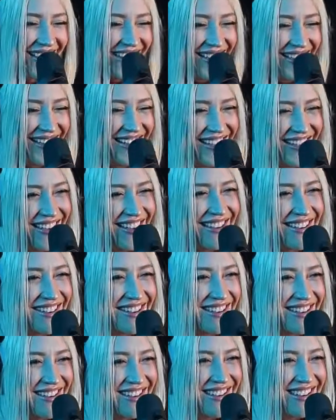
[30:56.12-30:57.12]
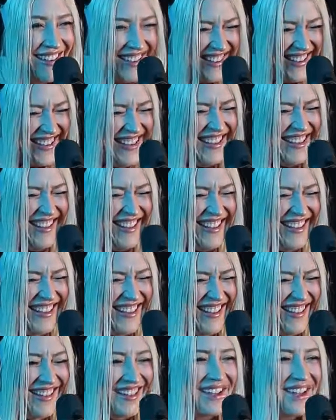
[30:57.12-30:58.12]
Short of that,
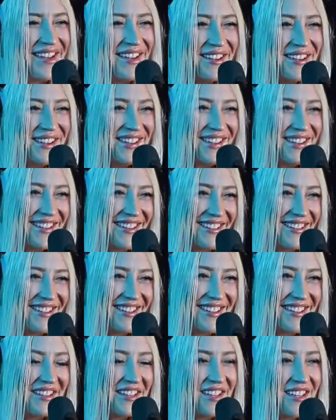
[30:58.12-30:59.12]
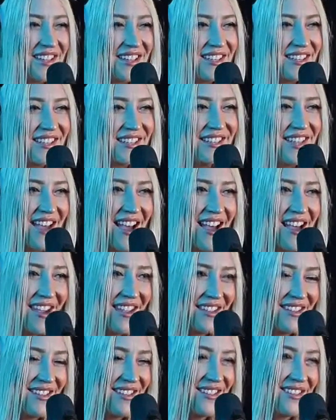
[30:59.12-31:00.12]
I think you've got this. You
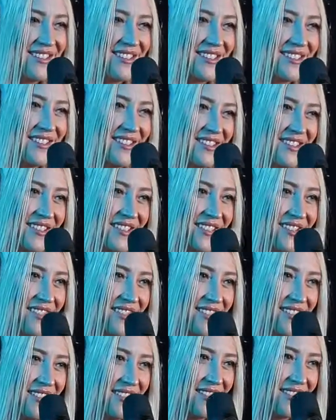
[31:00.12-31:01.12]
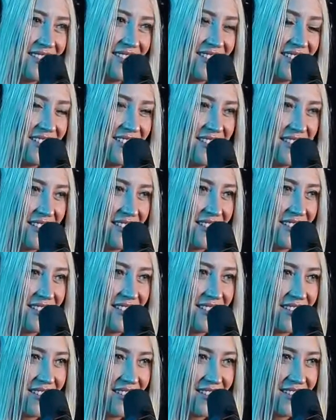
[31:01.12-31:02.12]
know. So,
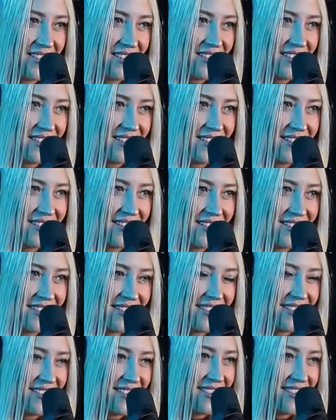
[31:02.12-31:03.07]
if